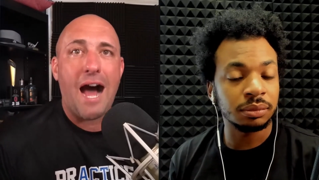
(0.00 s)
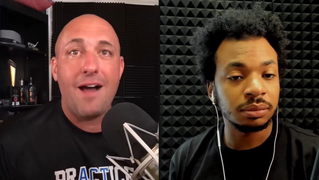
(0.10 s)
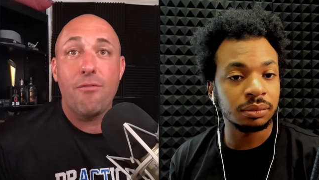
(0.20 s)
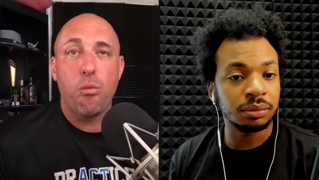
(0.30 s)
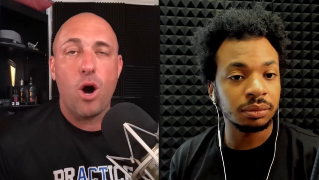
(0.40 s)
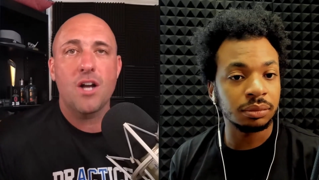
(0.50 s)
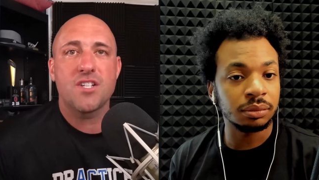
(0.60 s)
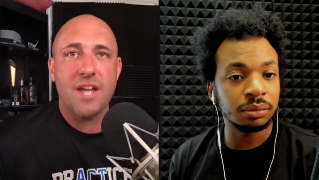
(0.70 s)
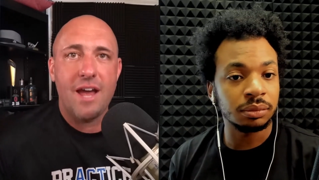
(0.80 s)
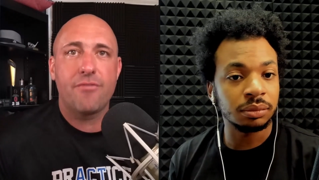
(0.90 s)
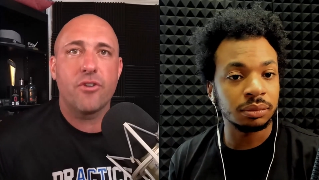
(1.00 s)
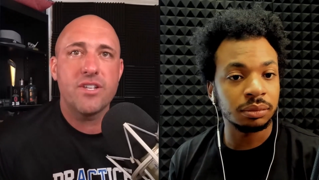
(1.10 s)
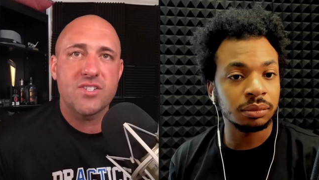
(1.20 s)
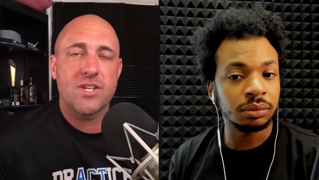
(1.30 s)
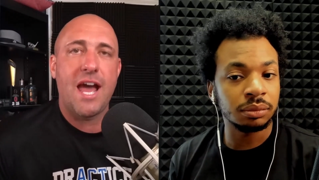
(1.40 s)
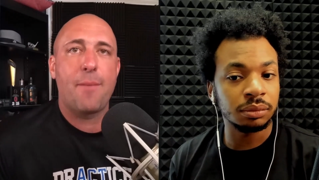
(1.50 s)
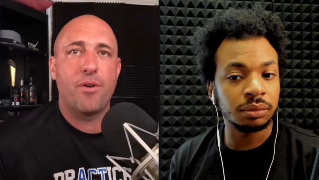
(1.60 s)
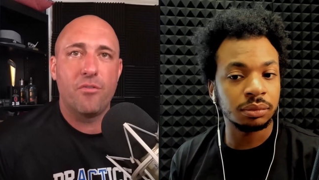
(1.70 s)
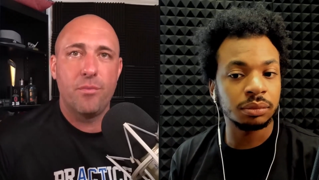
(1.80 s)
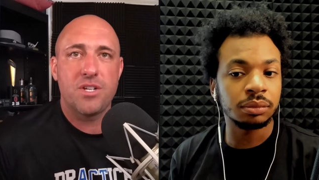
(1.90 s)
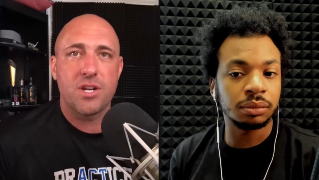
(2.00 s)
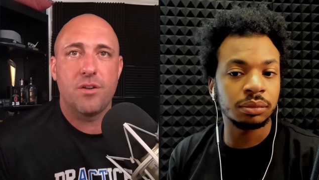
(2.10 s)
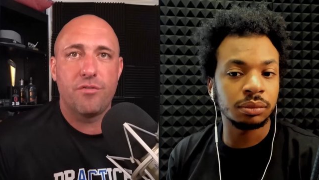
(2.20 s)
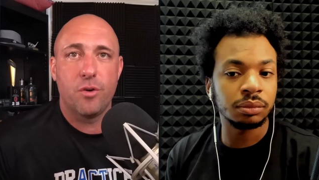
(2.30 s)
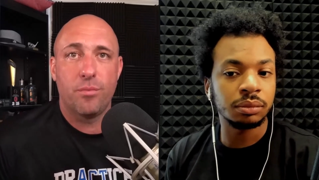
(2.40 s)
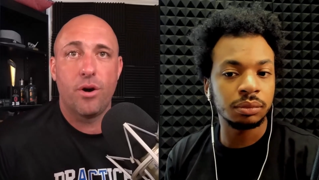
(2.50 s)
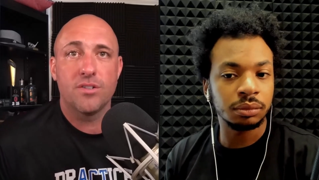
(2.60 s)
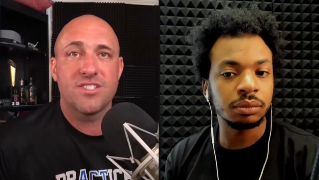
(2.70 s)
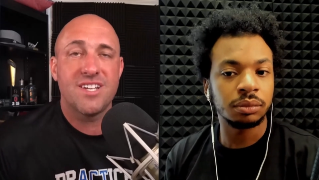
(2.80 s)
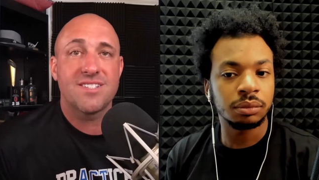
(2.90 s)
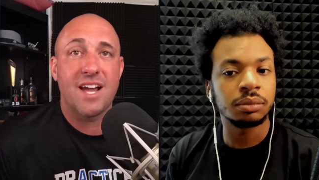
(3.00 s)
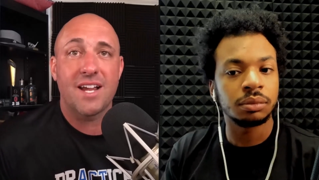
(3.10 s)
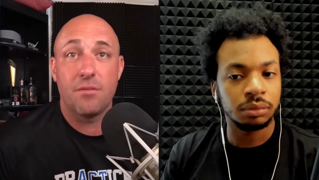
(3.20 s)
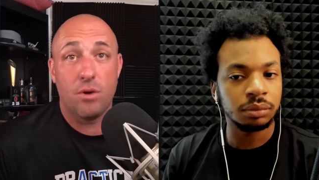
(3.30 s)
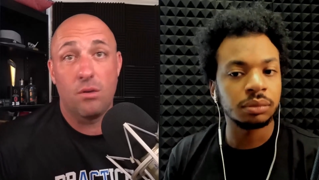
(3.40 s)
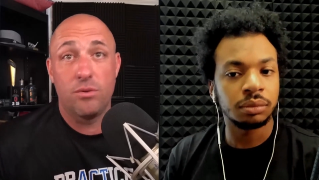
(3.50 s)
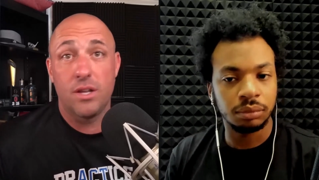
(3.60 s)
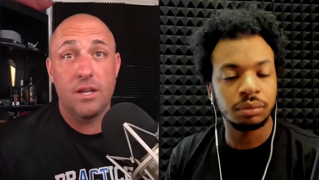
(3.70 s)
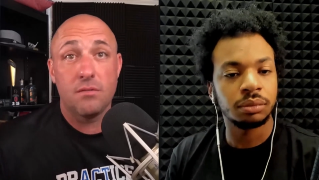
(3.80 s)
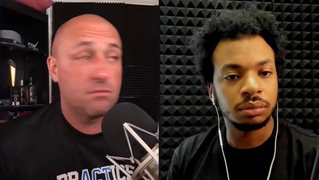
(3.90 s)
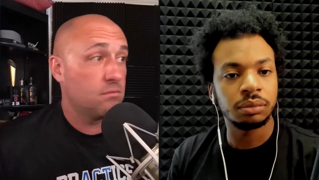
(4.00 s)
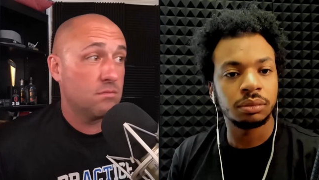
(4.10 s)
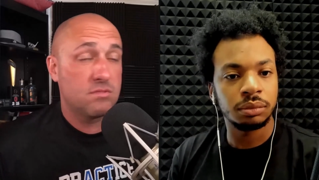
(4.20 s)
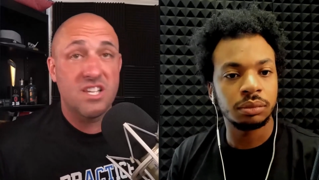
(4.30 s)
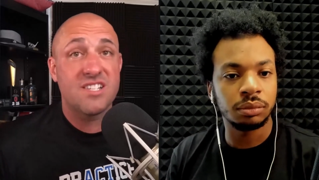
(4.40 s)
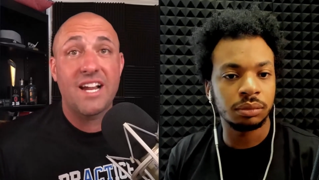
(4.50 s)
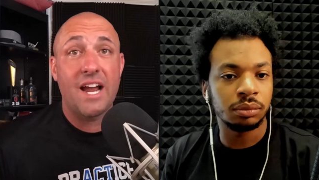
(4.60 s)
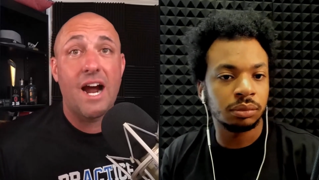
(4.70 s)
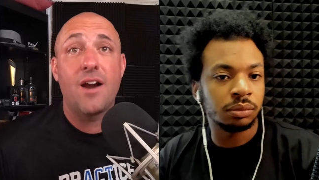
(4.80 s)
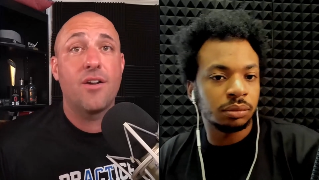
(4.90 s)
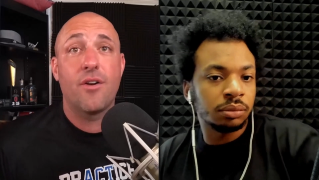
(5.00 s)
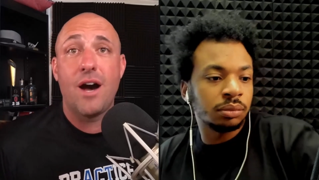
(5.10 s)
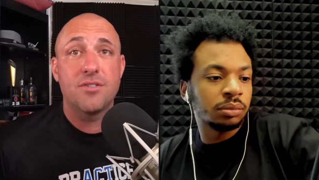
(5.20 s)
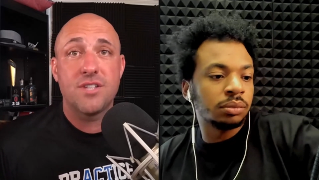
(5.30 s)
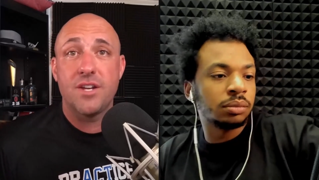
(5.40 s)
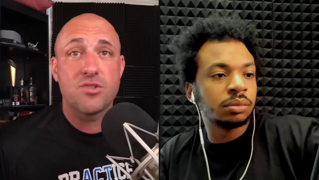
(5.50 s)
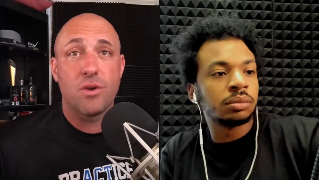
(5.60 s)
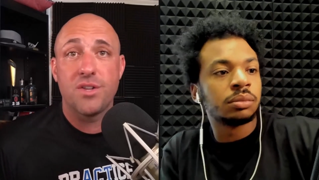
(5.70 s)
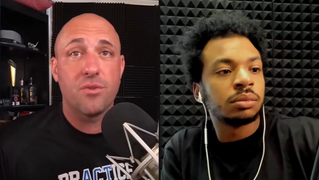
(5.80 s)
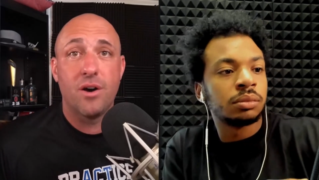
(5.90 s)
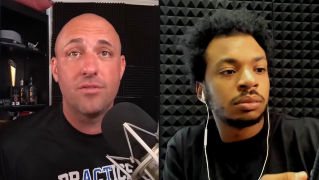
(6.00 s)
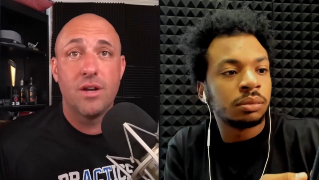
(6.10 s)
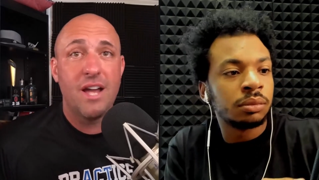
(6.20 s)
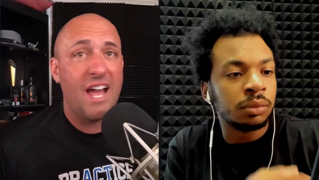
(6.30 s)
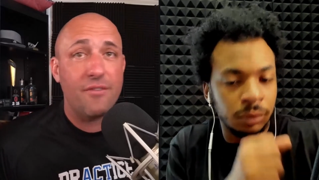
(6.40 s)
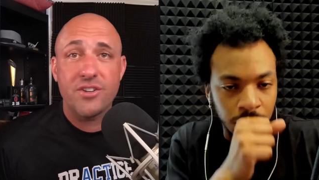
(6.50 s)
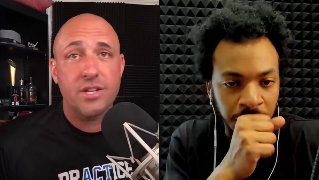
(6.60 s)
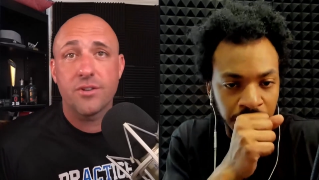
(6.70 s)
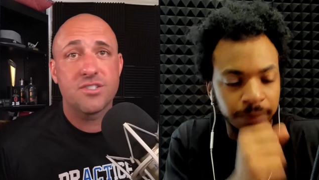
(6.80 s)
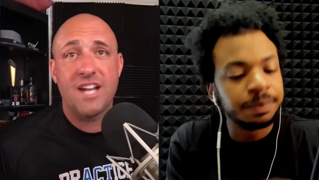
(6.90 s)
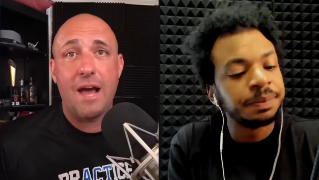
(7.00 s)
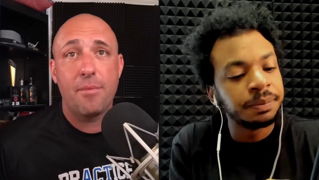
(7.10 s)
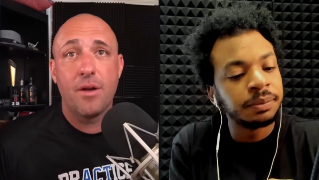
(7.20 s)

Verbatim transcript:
Speaker 1: I've watched every snap of Michigan football since since I got hired at Ohio State in 2012. Every single snap.